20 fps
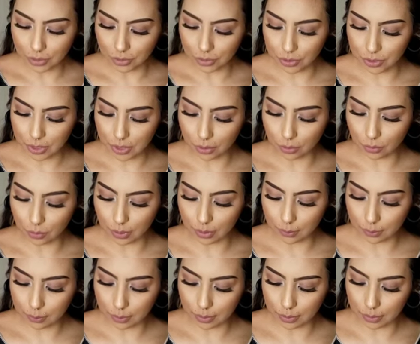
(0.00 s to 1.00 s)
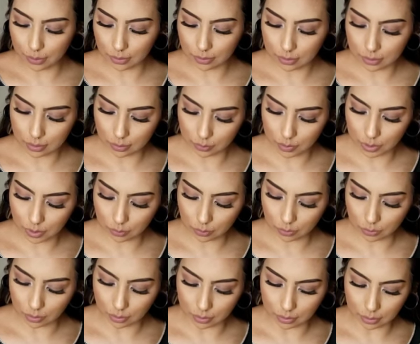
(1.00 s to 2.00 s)
you're using, you want to put some
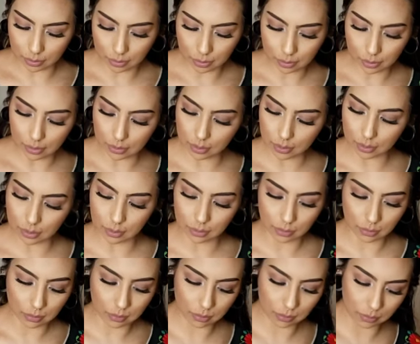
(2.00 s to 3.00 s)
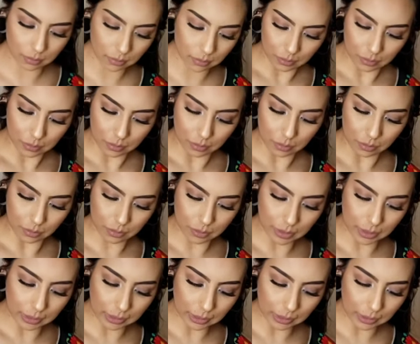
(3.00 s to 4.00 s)
chamoy on it, and then use
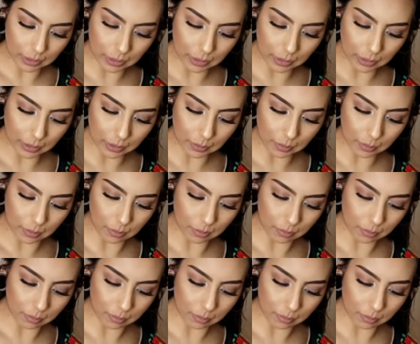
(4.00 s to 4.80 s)
the tajin.